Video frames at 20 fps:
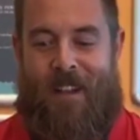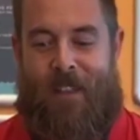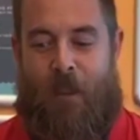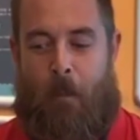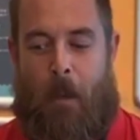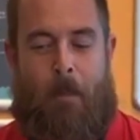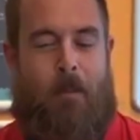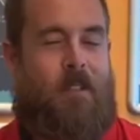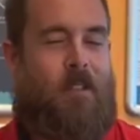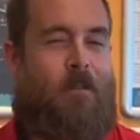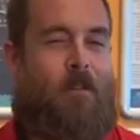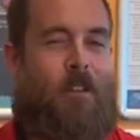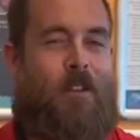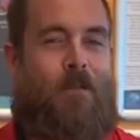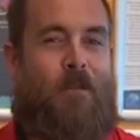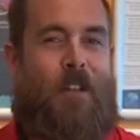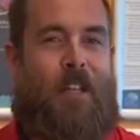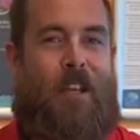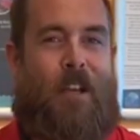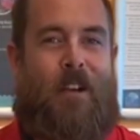The purpose of this
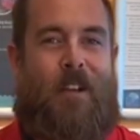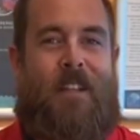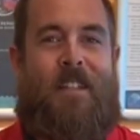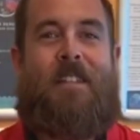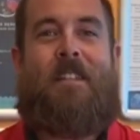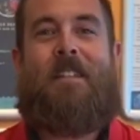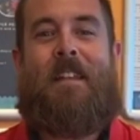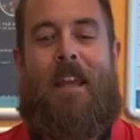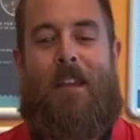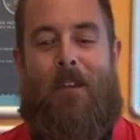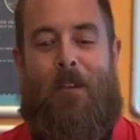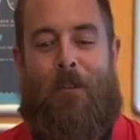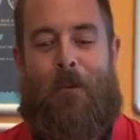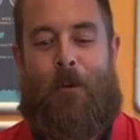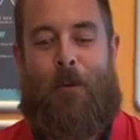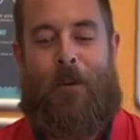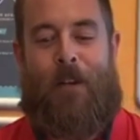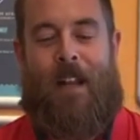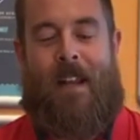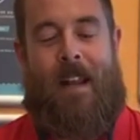video is to take you
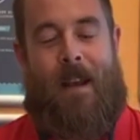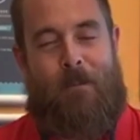through an